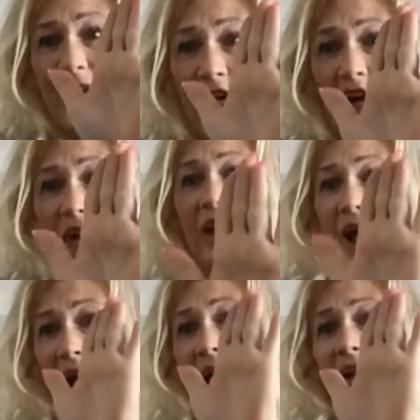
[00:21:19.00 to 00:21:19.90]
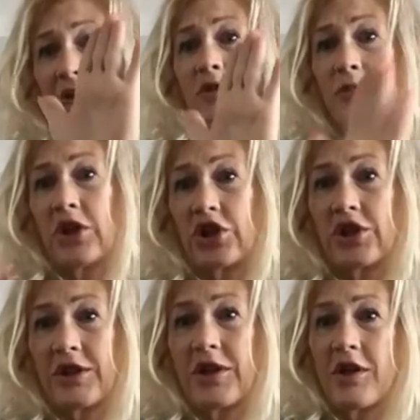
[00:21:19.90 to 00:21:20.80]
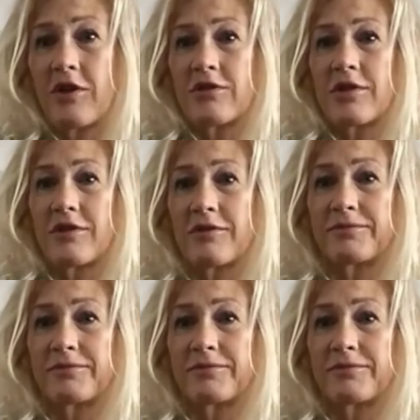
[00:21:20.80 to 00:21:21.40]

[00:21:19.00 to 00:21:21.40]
God, I hate so much, you know, so.